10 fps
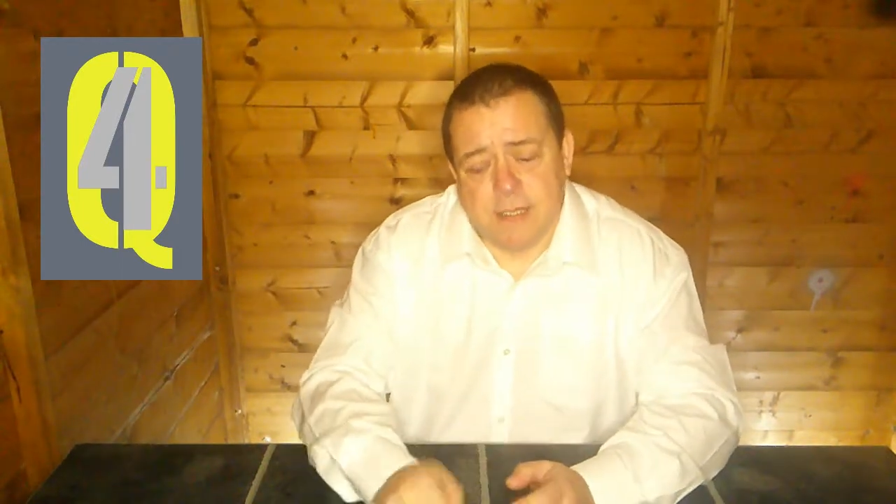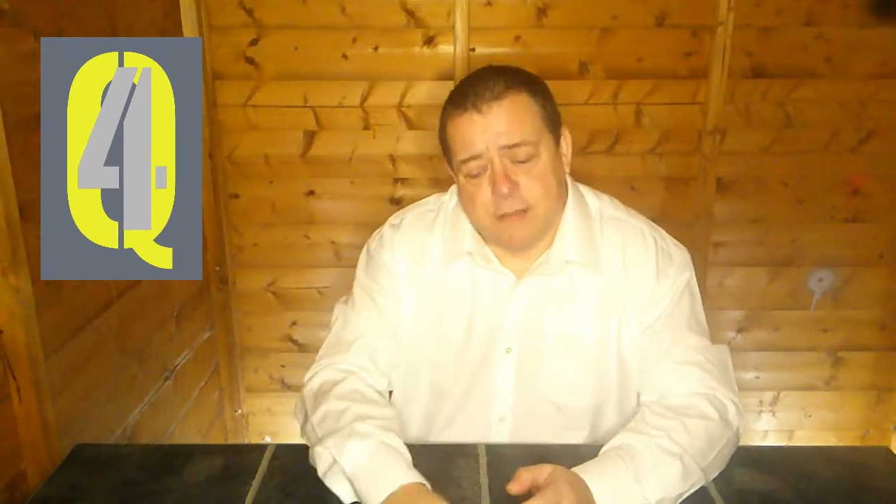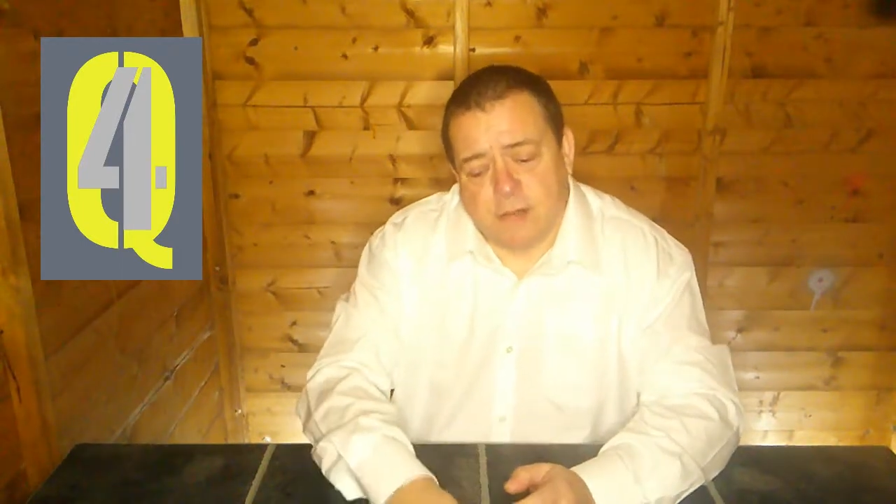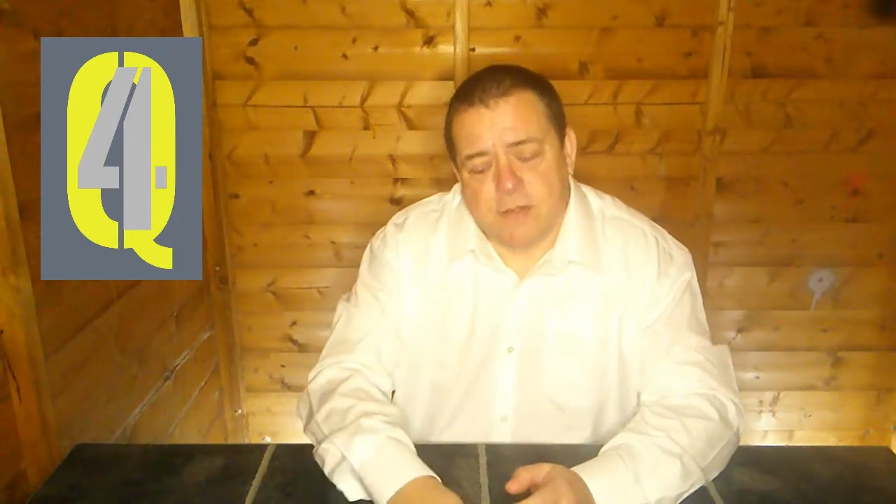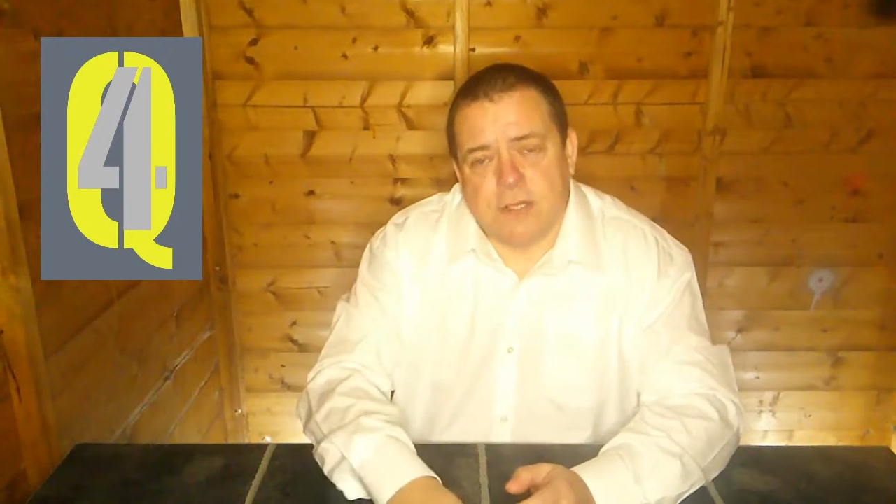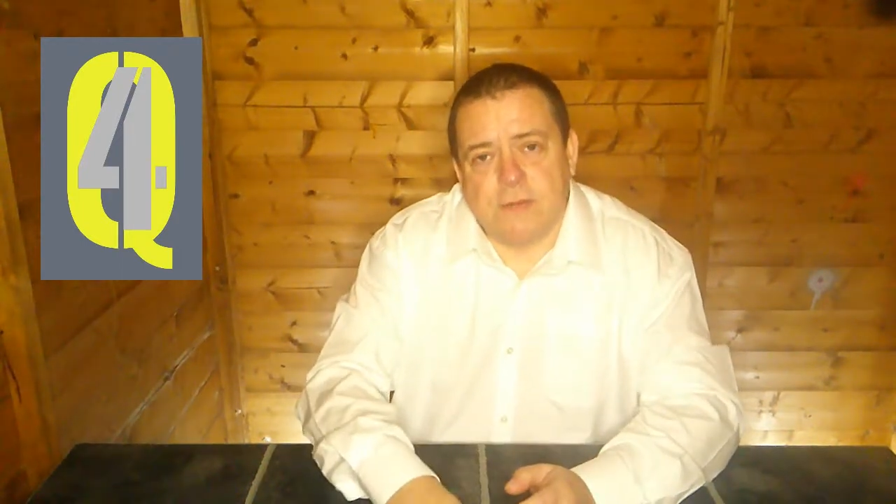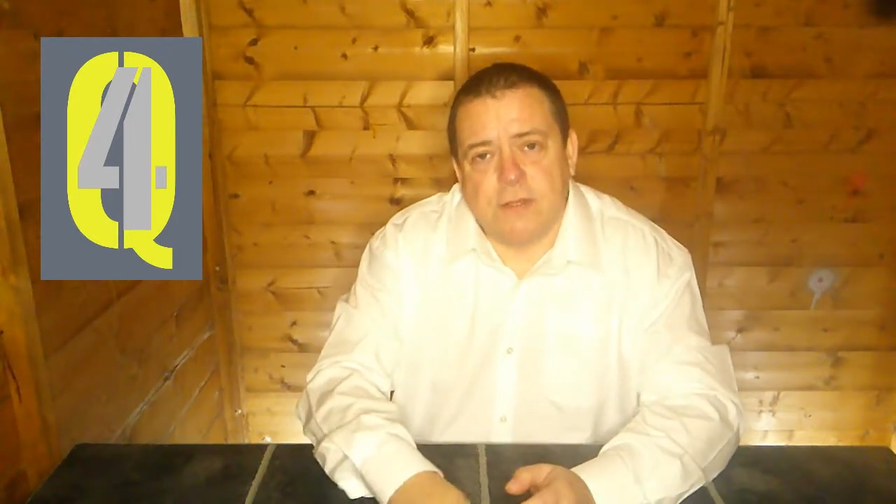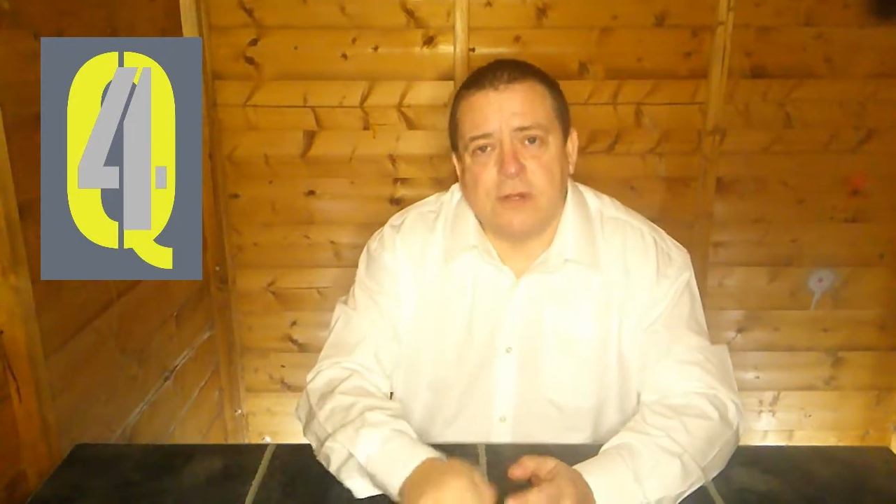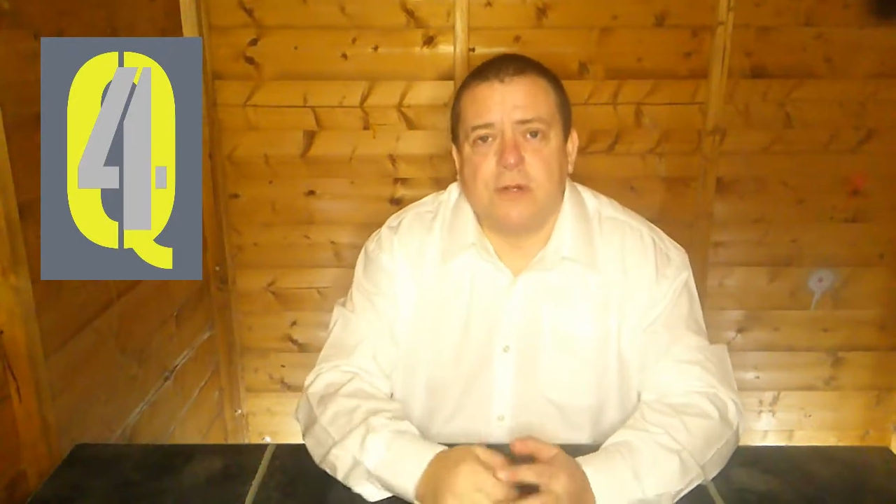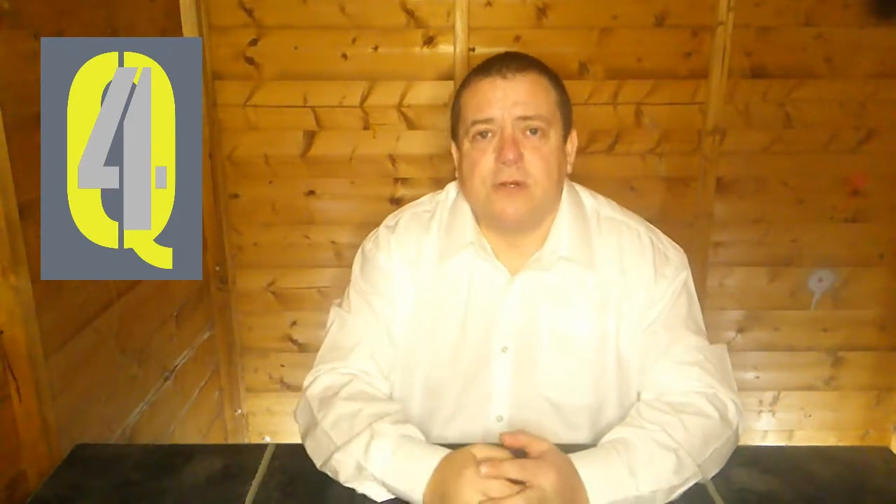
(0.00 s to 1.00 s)
knocks on the
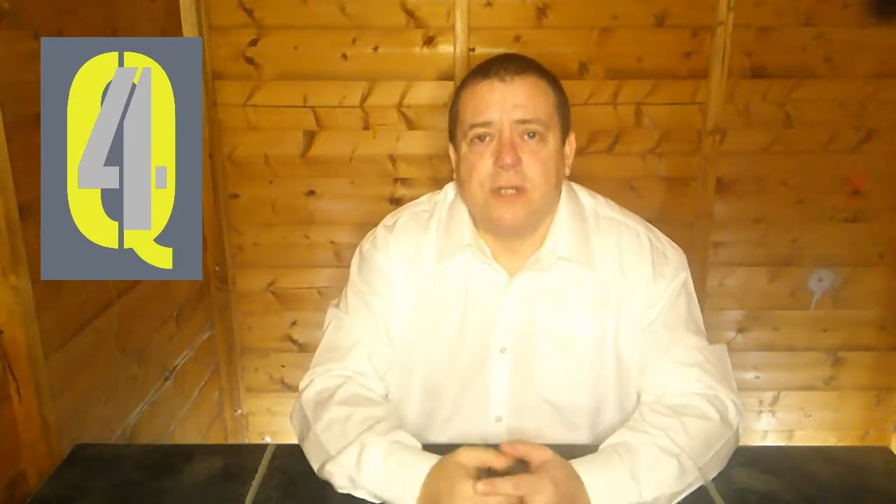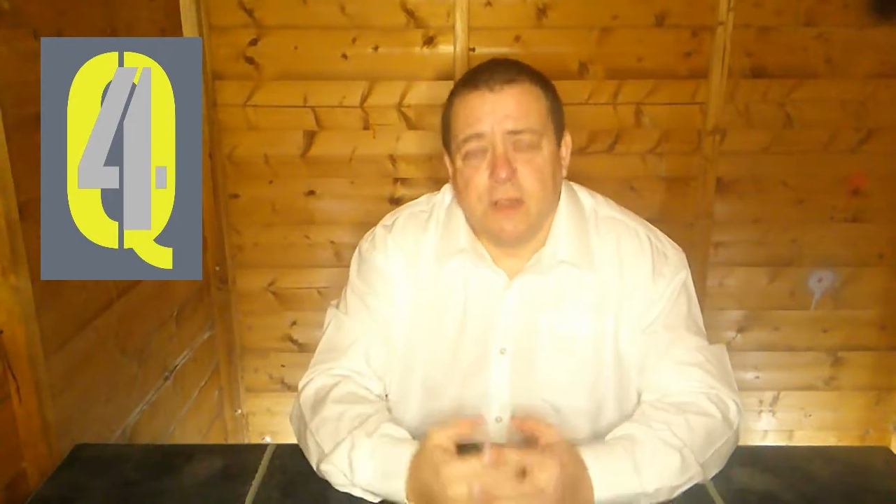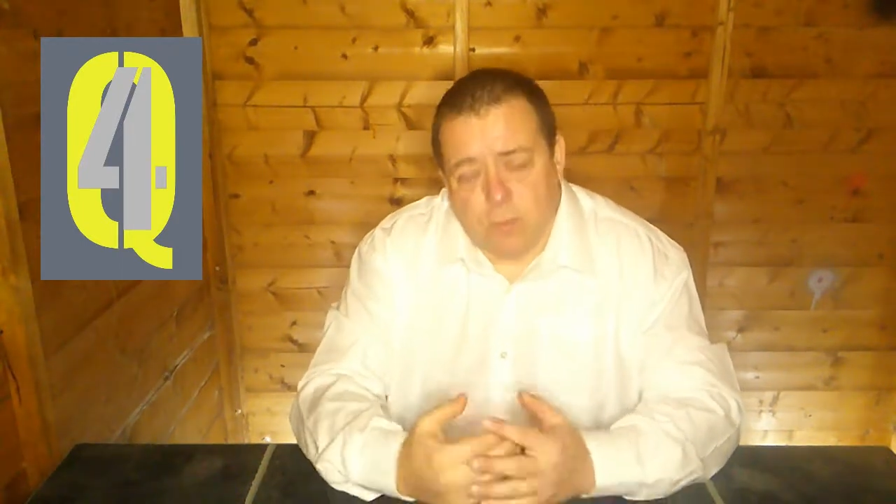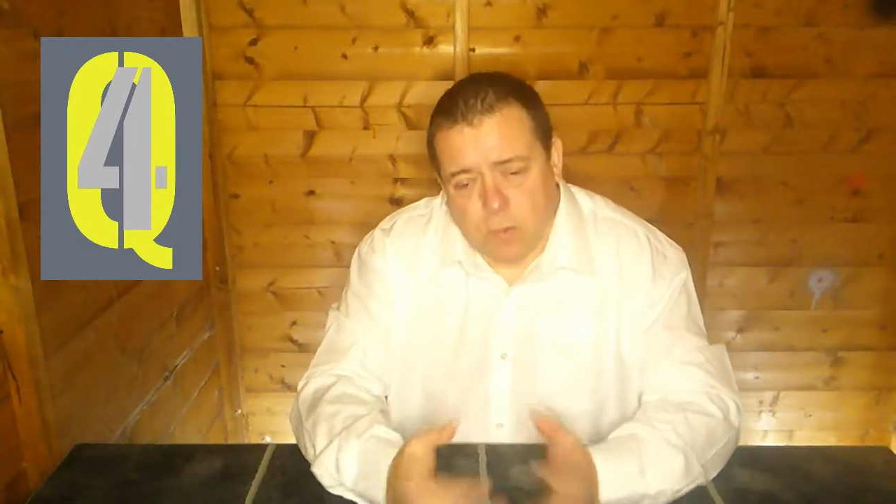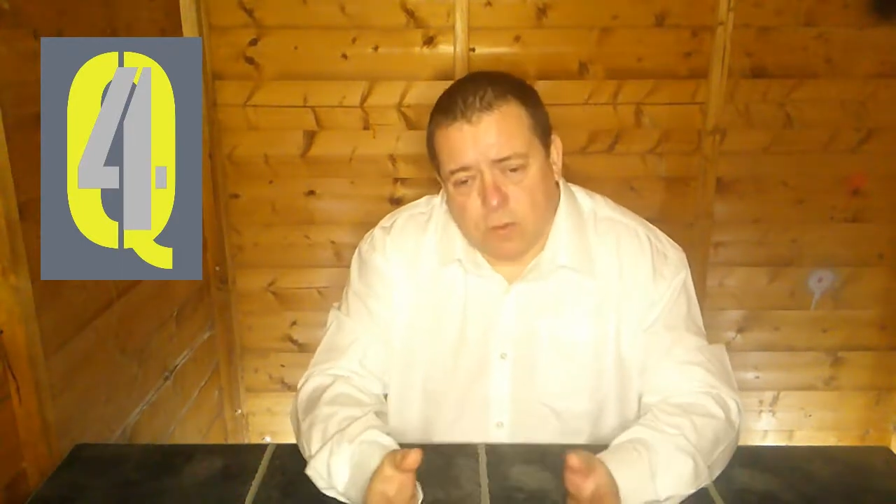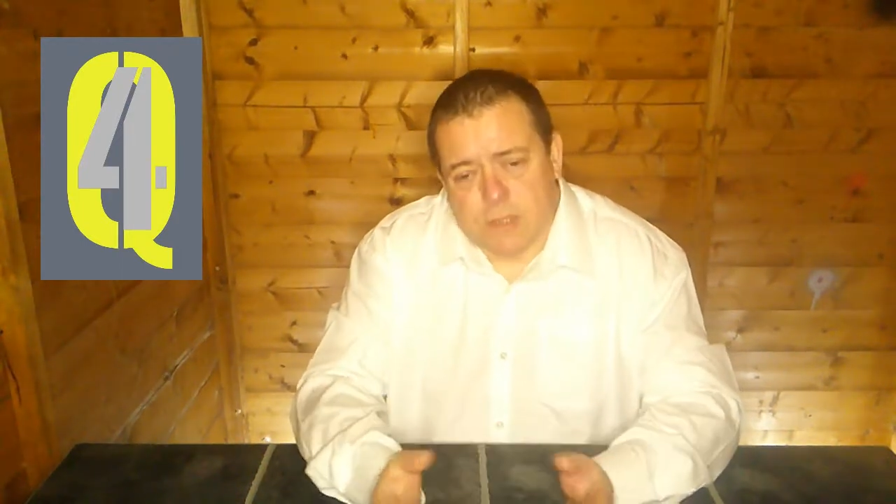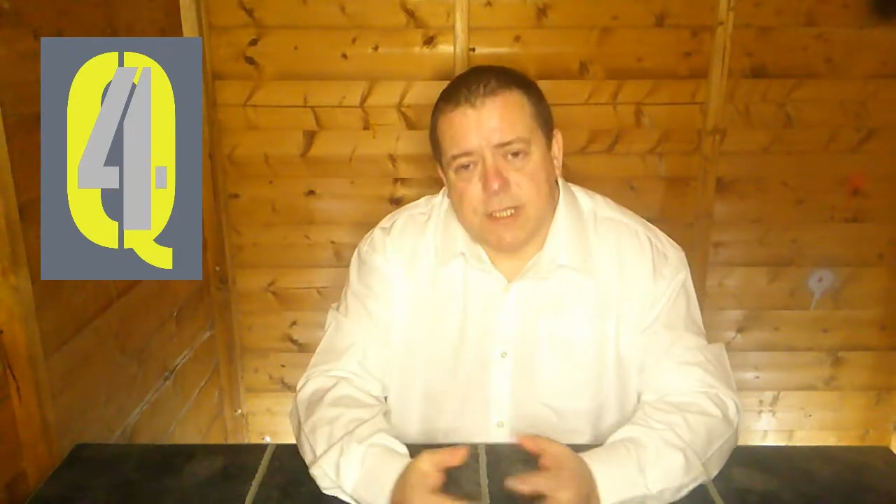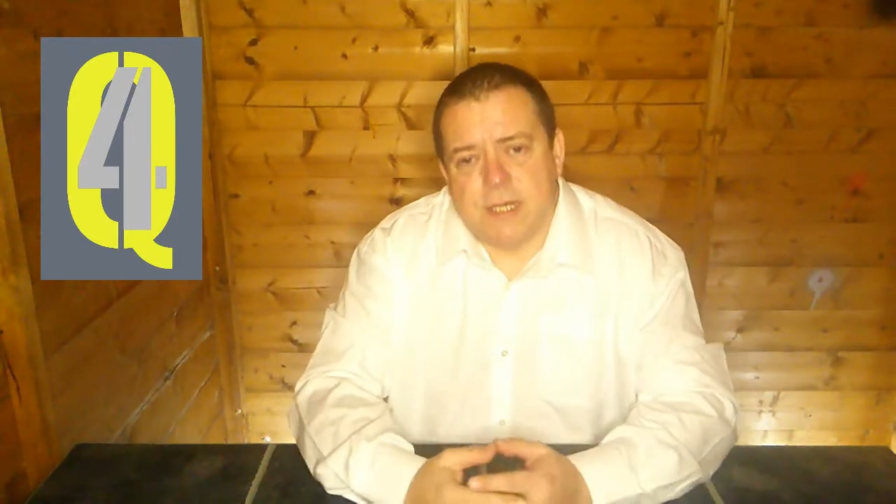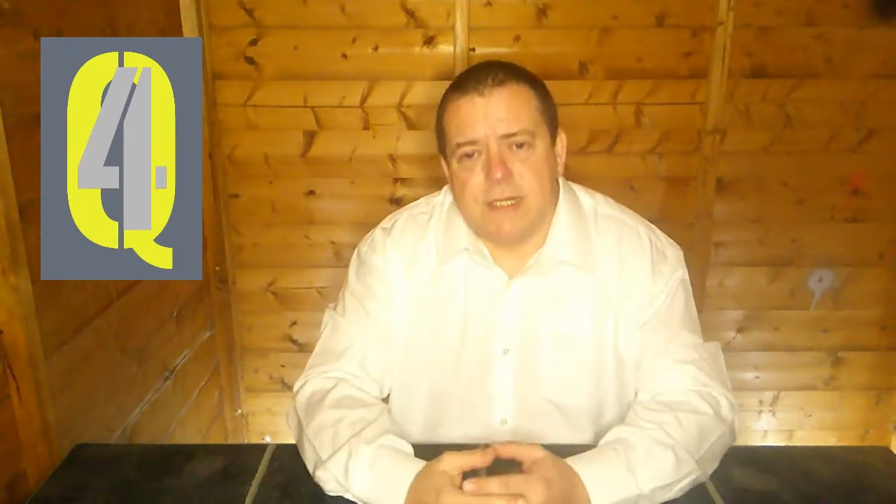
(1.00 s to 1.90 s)
door, walks in.